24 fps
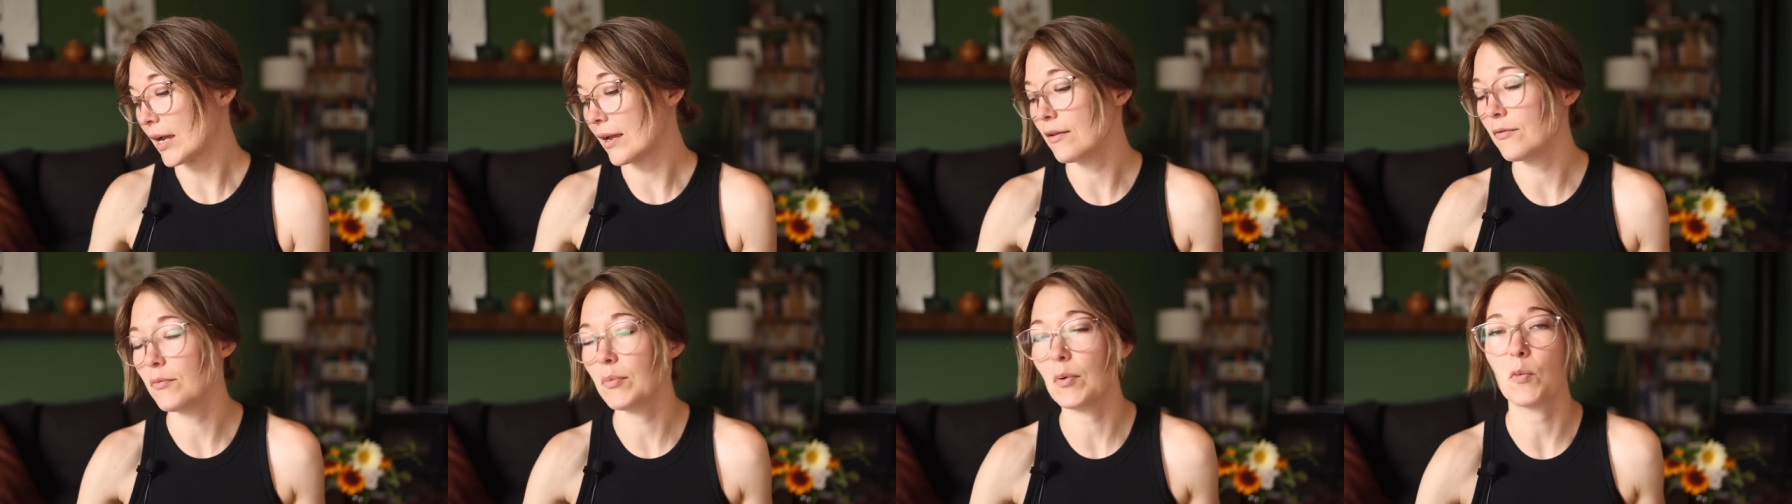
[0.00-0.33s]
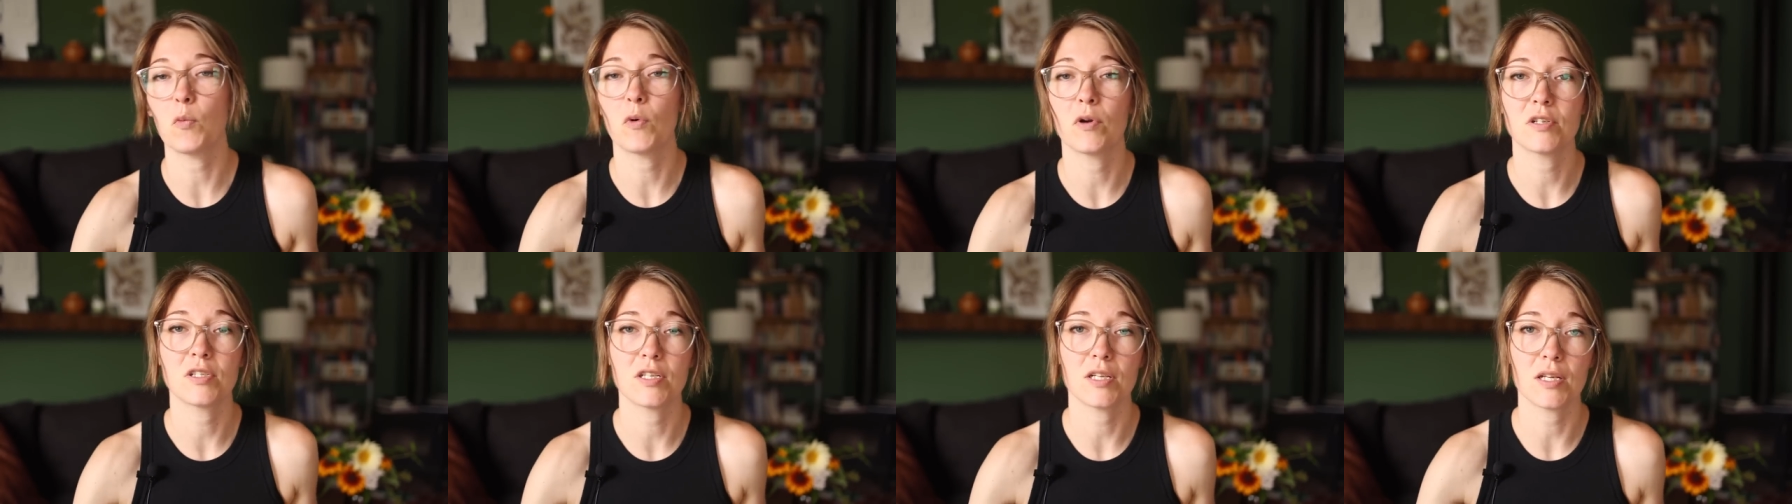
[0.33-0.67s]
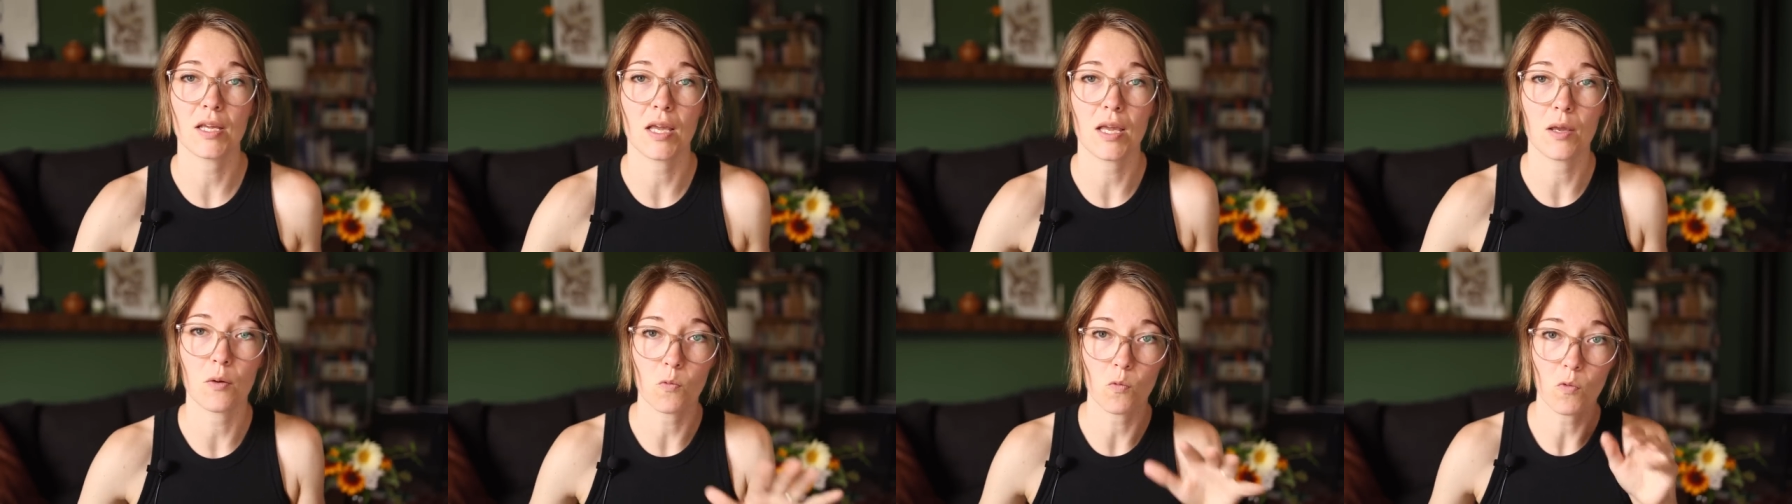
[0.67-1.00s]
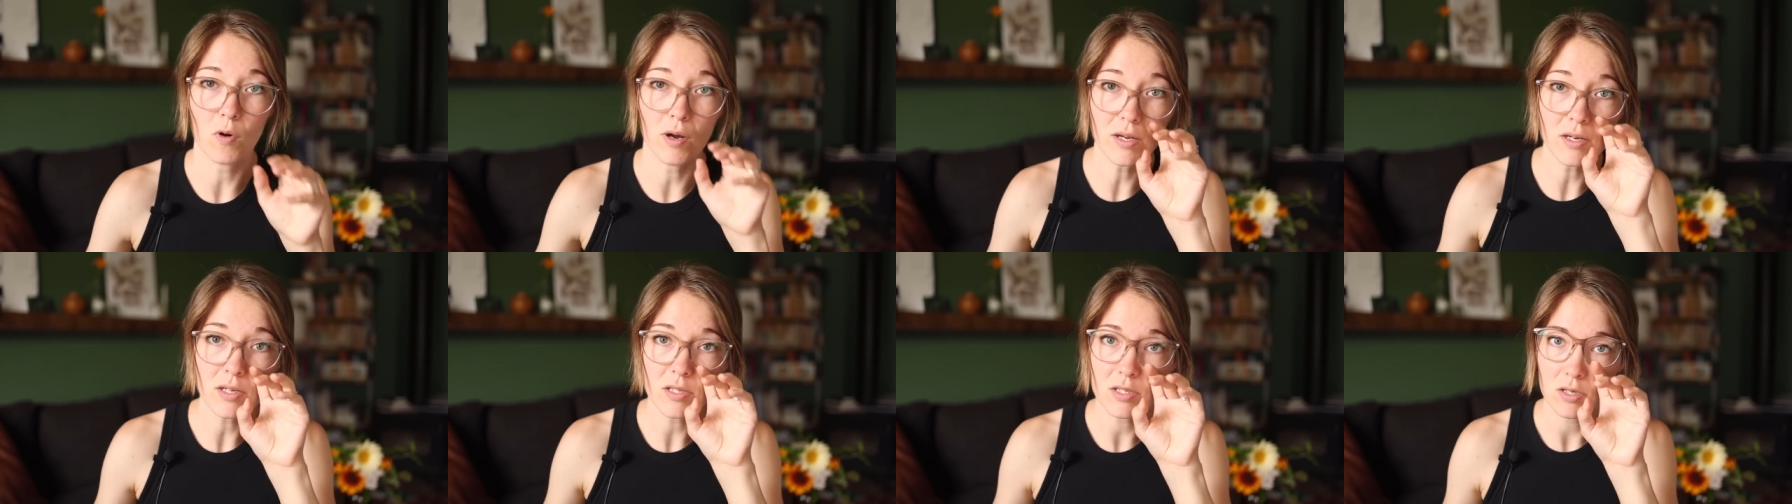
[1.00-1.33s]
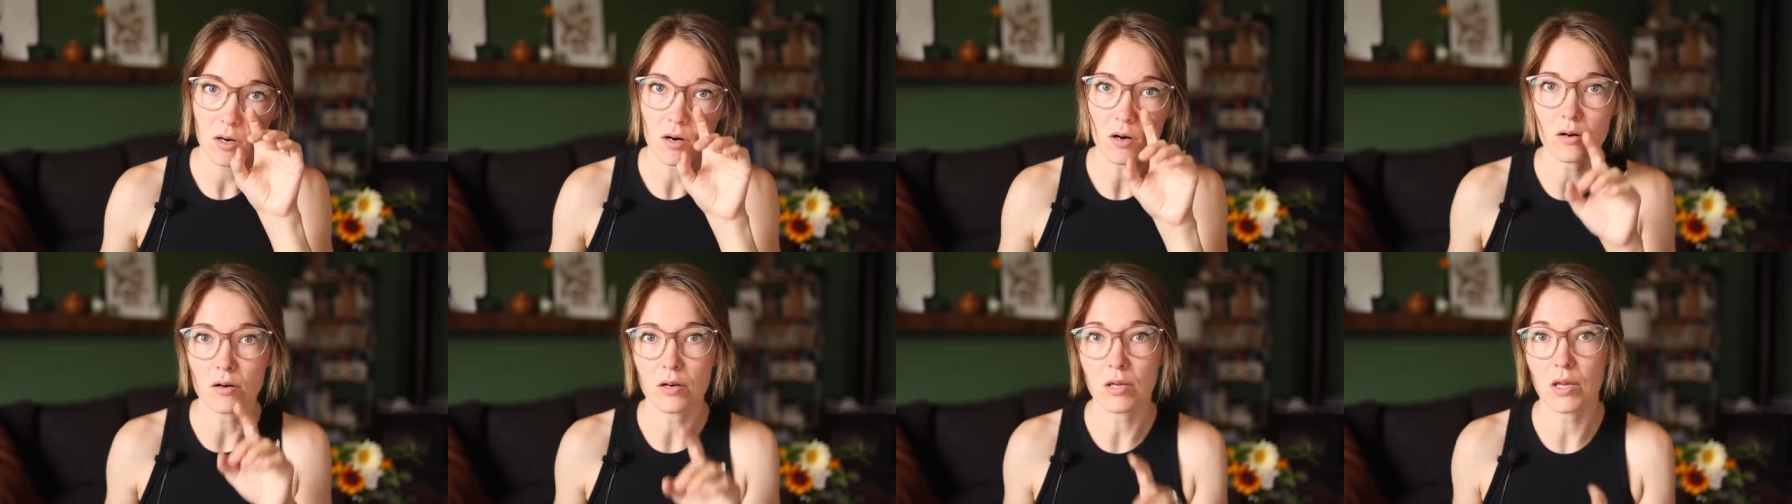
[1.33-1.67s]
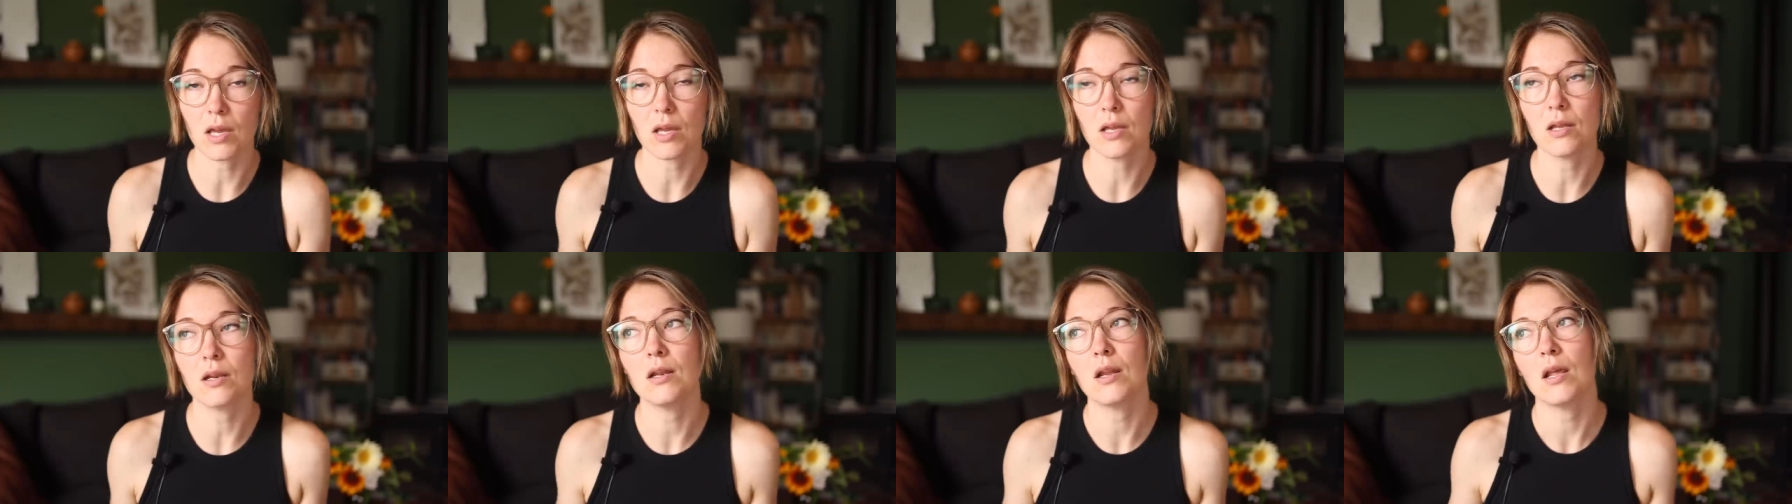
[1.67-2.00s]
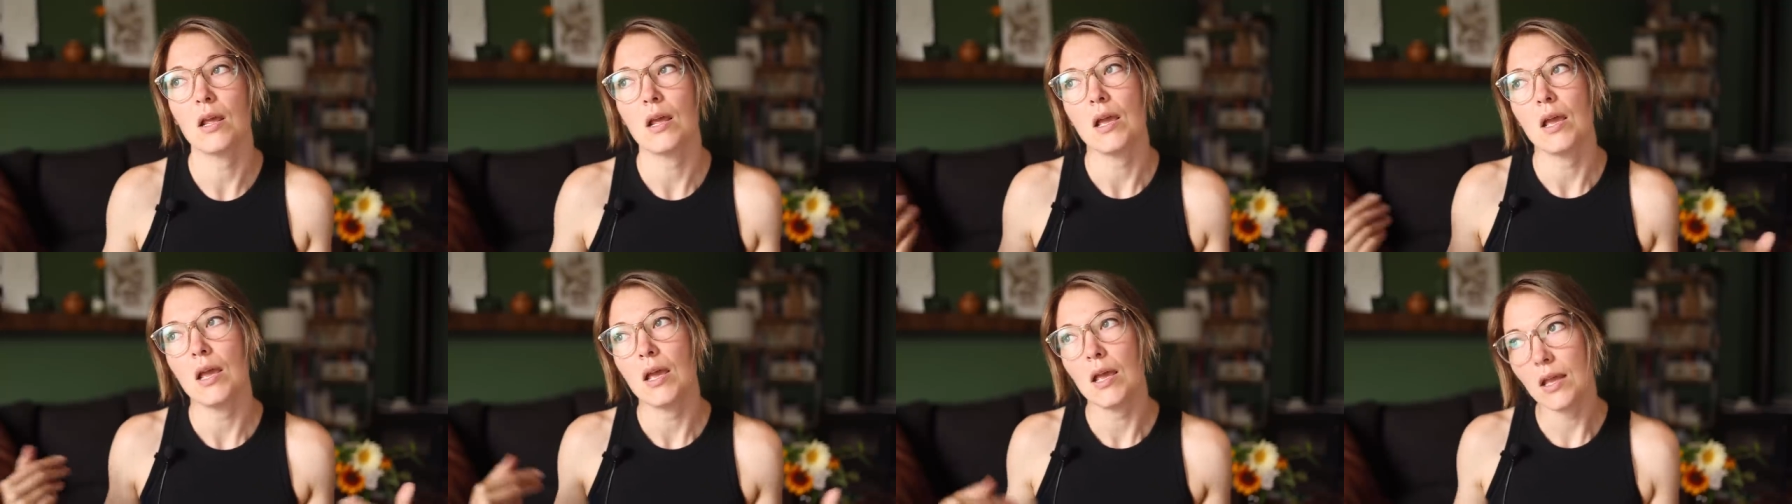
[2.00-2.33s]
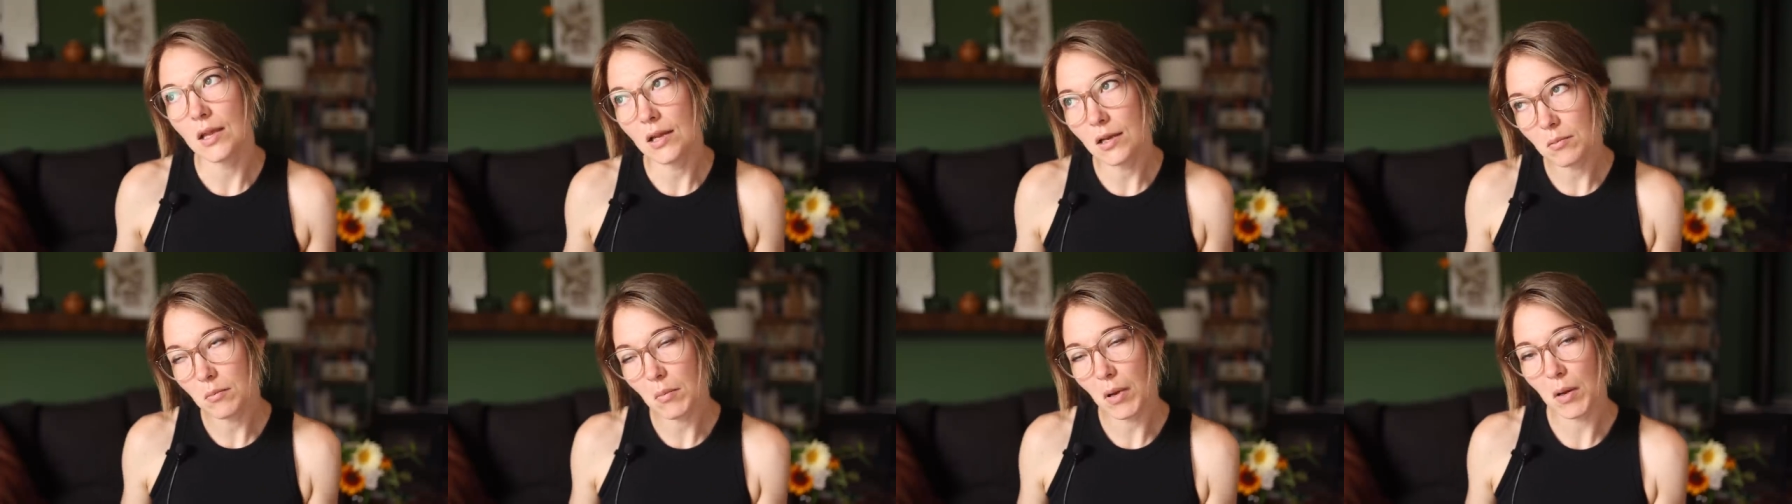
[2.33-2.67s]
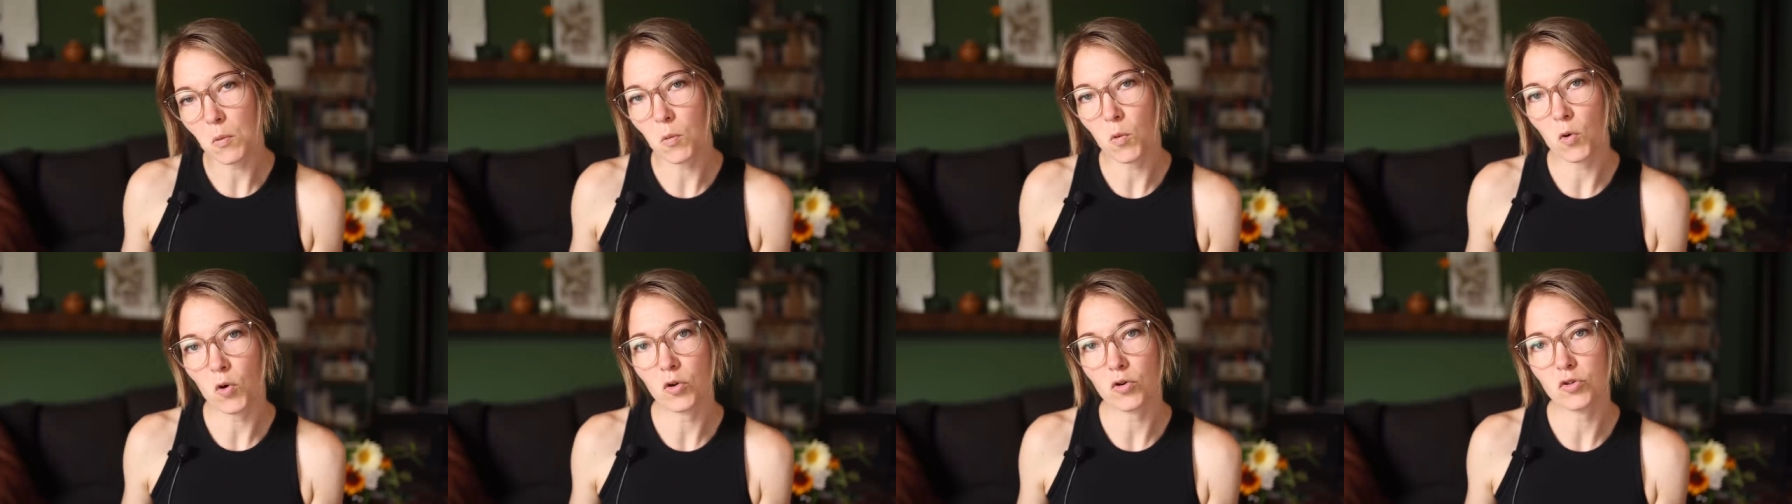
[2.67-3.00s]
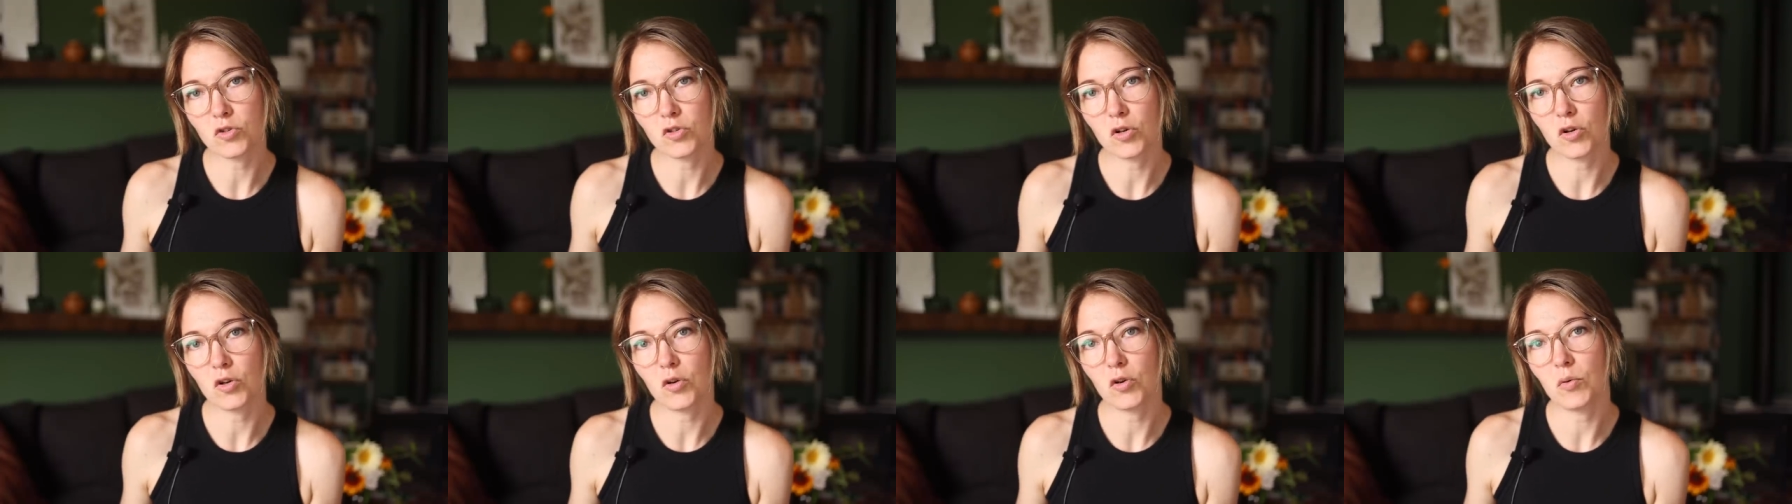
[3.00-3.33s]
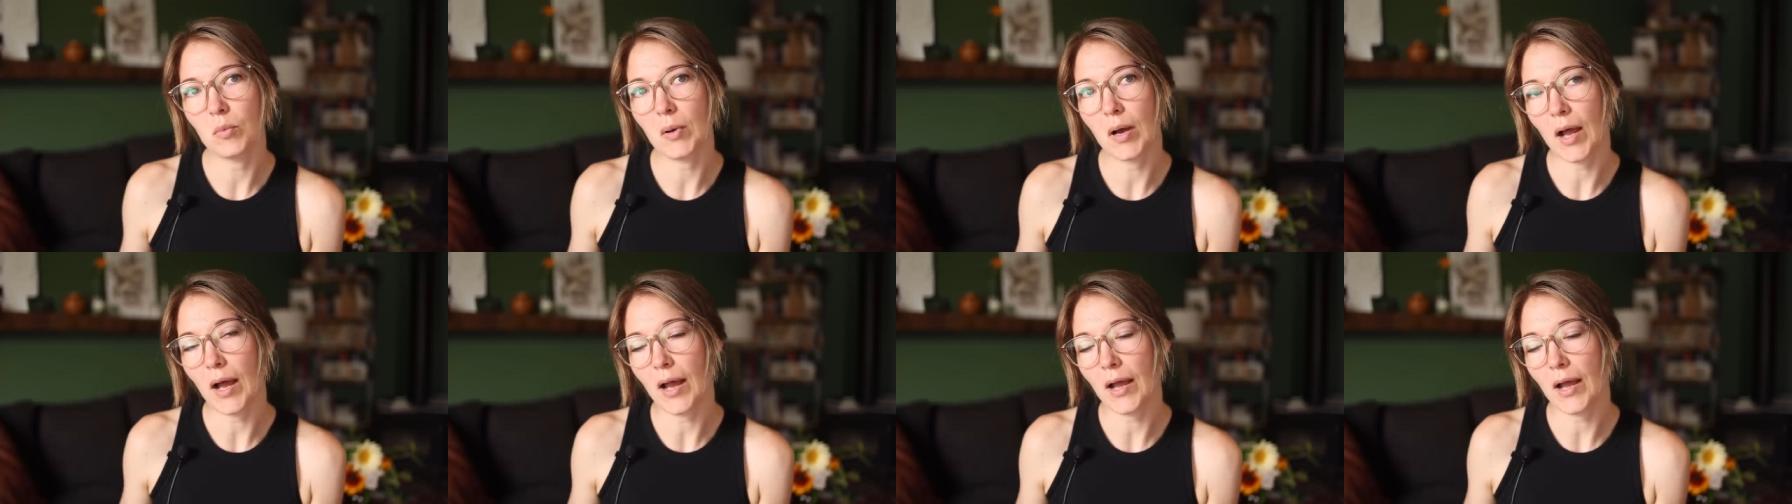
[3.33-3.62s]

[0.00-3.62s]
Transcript: I have been wanting a white cardigan in my wardrobe.